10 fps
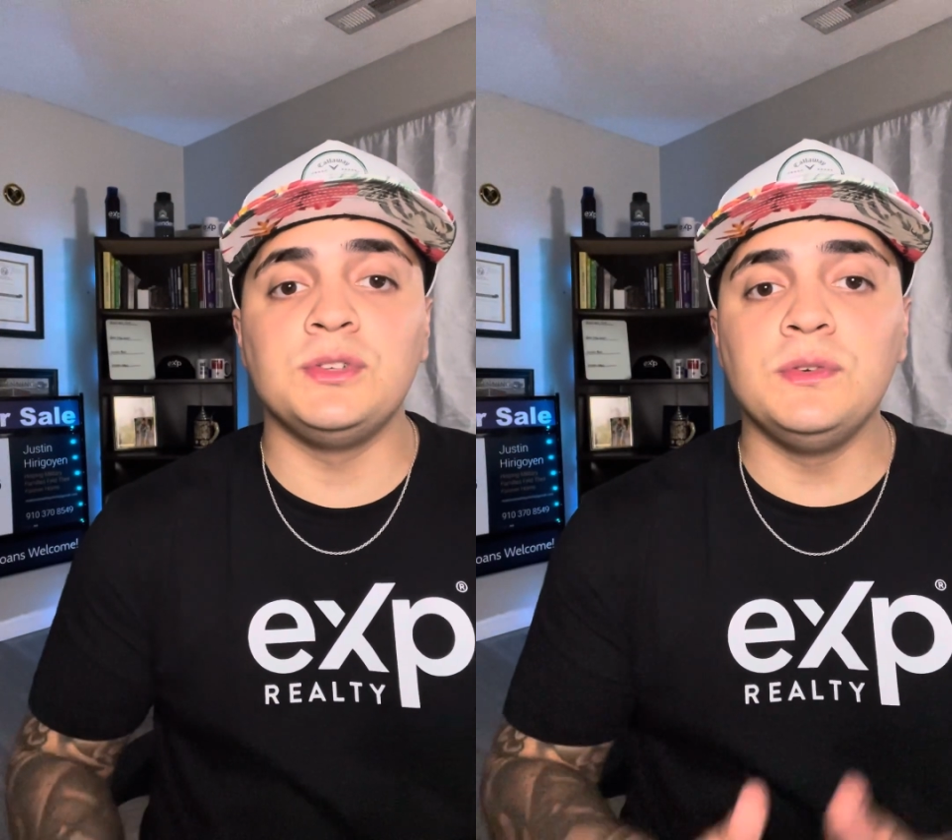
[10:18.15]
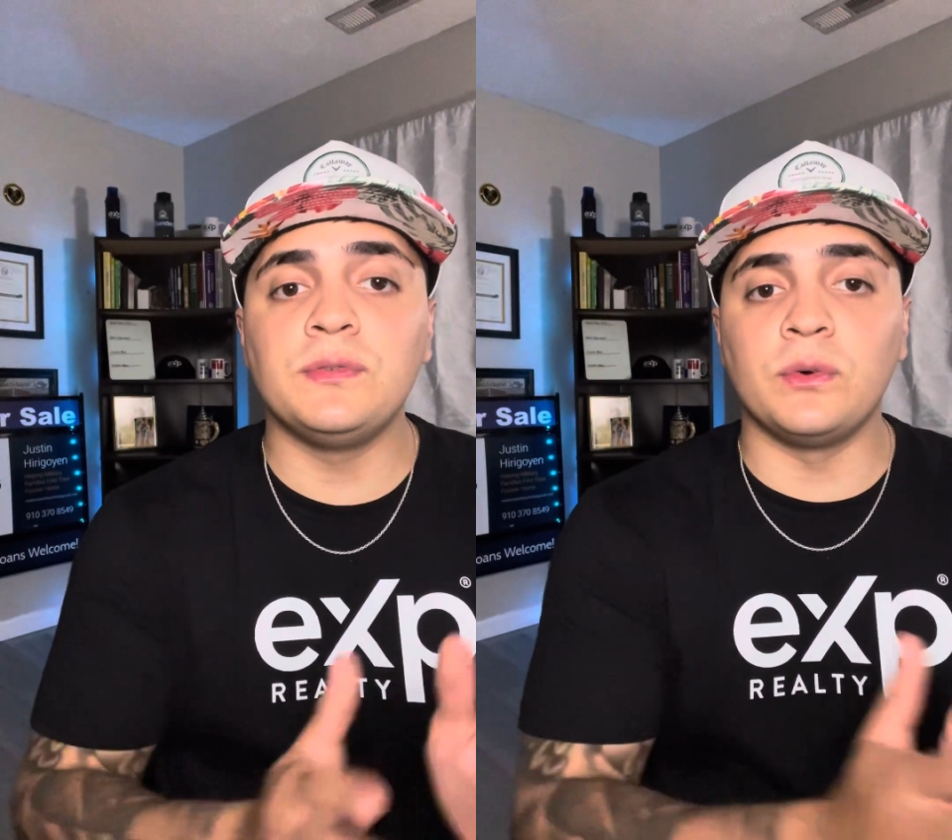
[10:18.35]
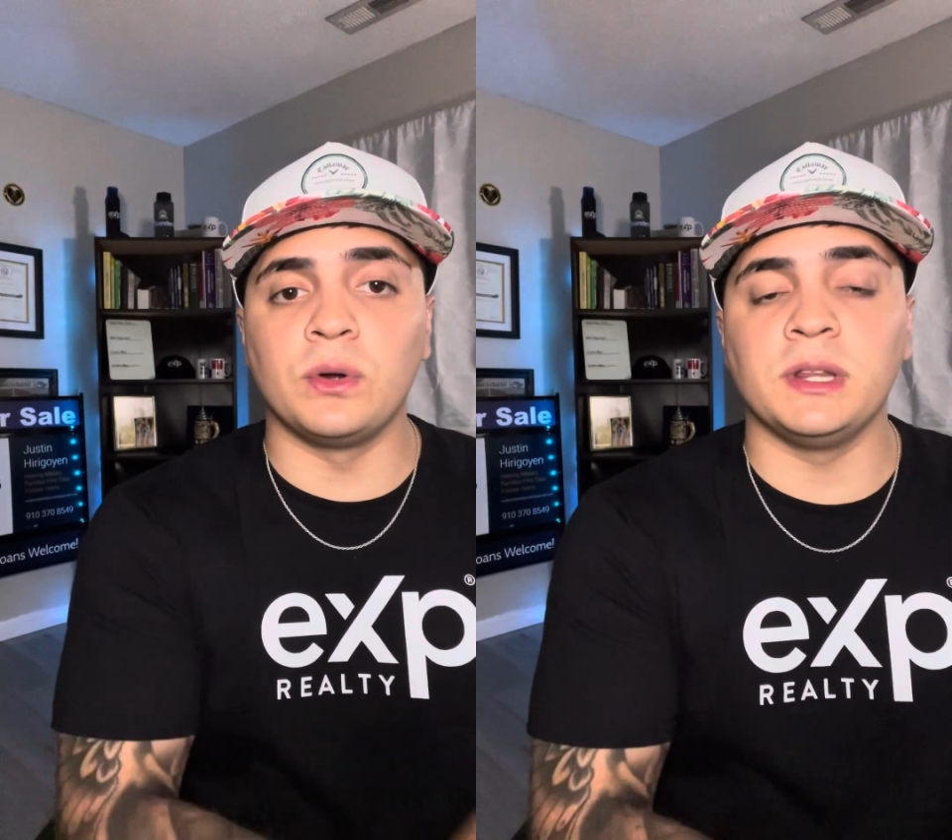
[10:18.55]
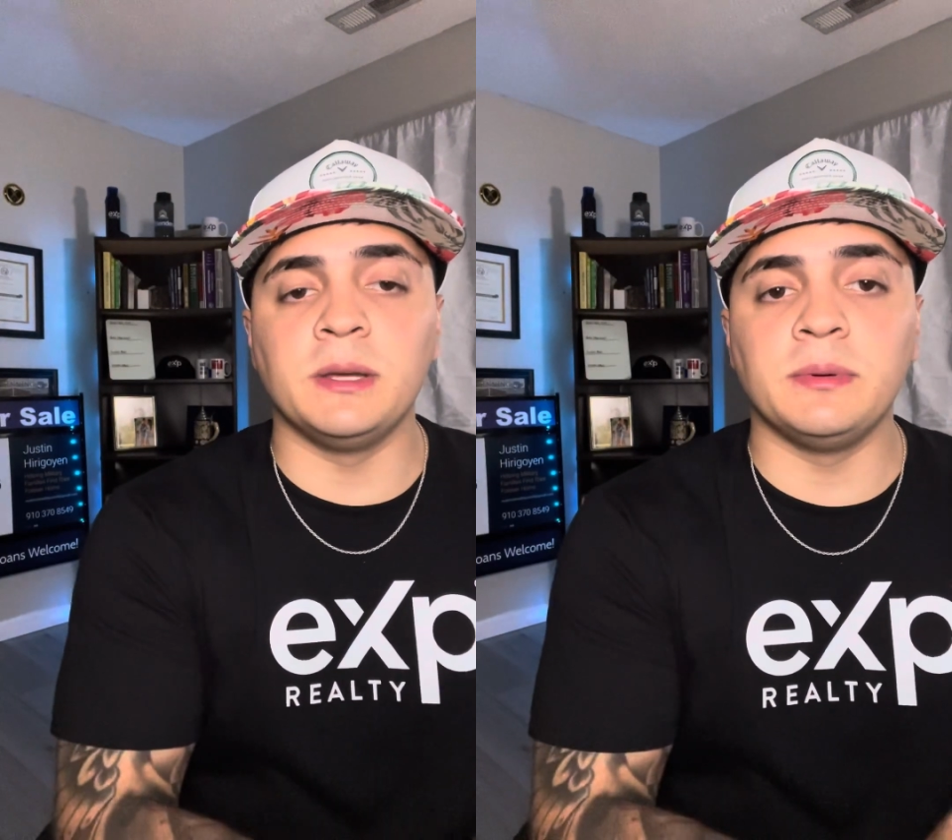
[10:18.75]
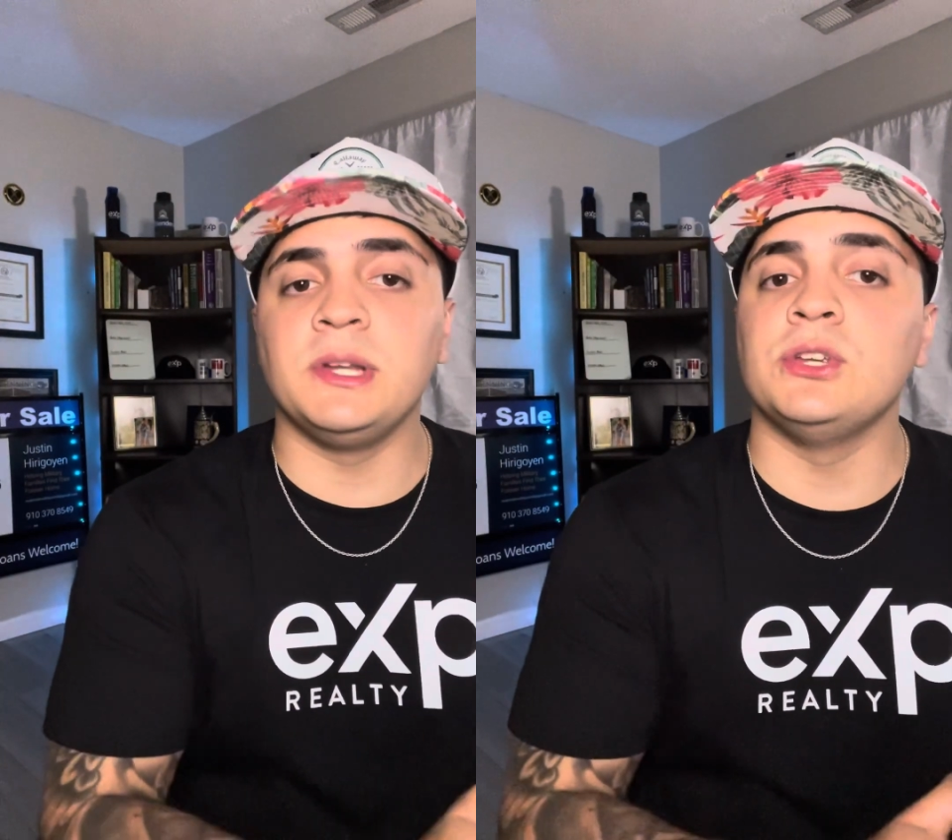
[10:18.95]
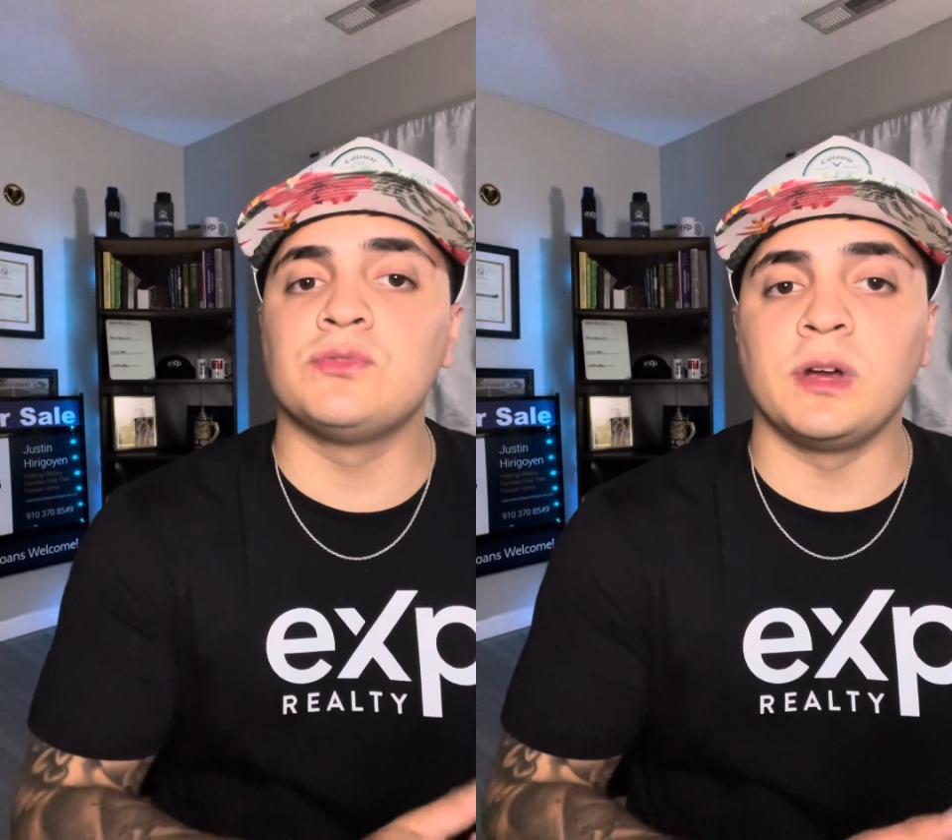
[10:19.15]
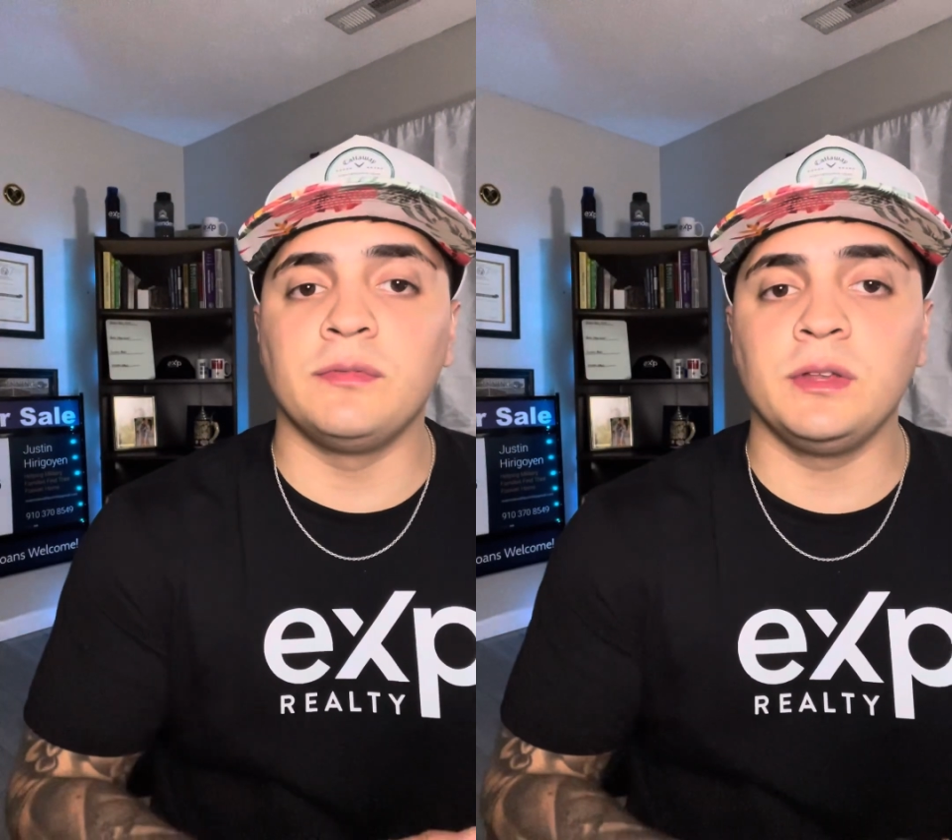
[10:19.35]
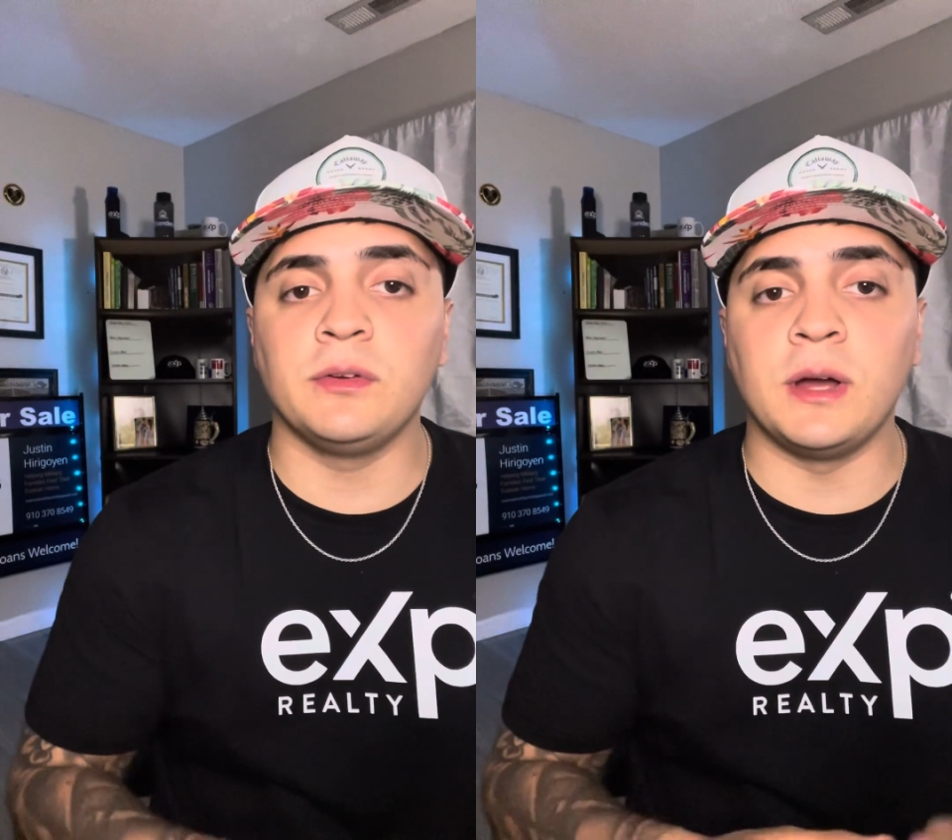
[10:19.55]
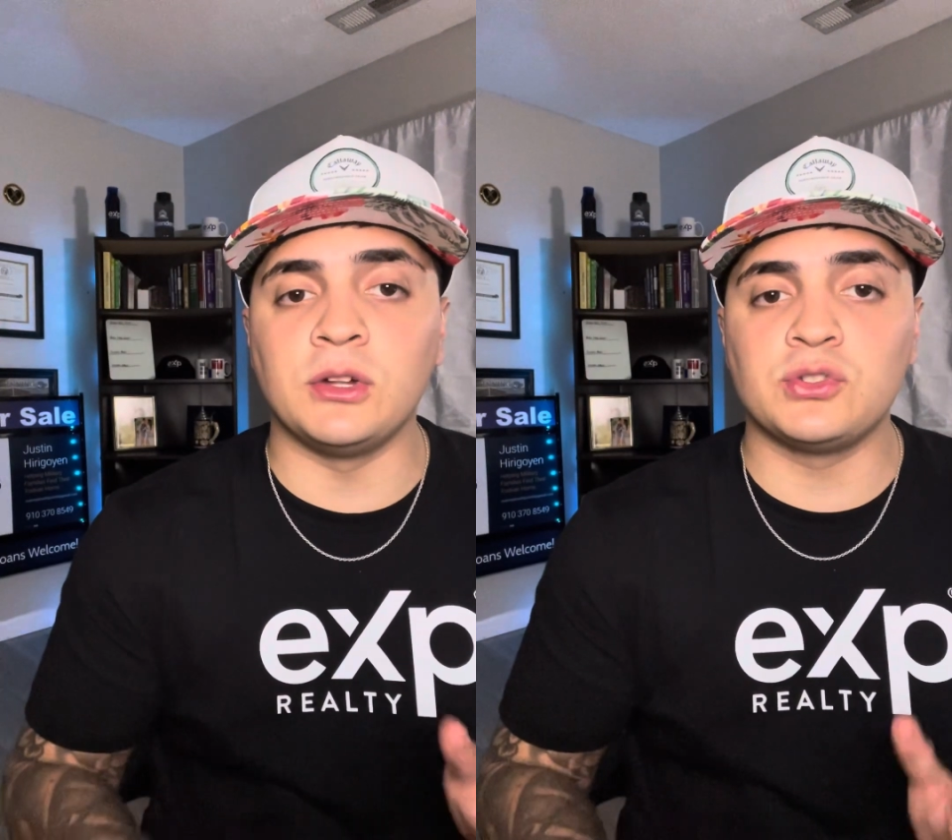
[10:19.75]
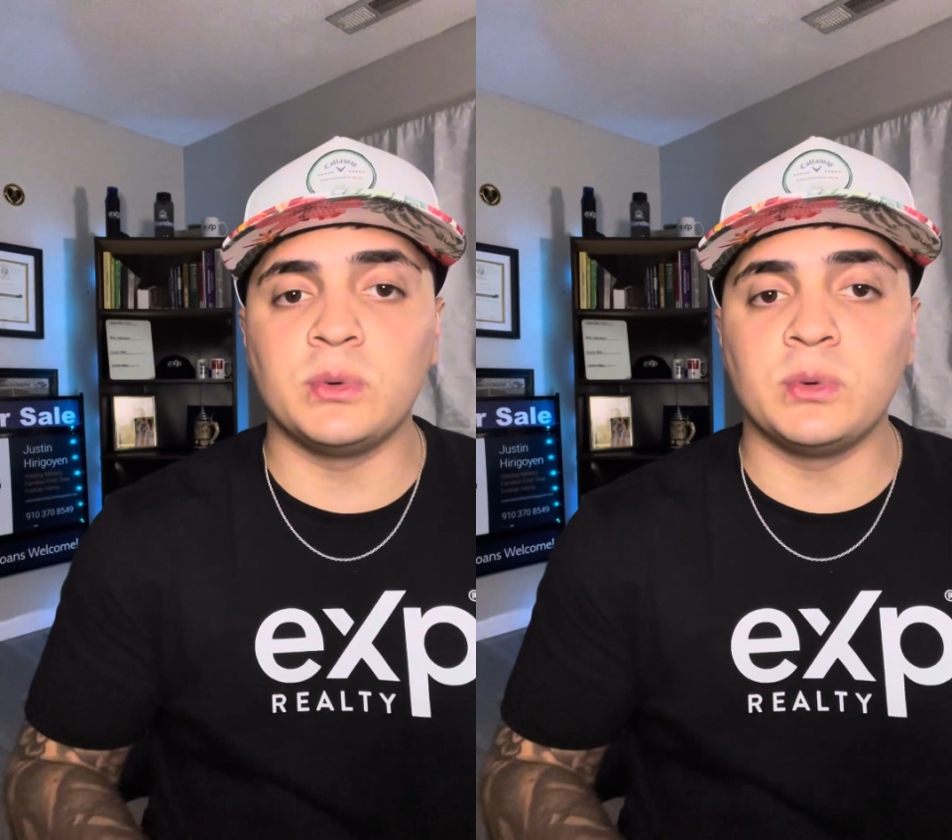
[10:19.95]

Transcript: to Fort Liberty is roughly around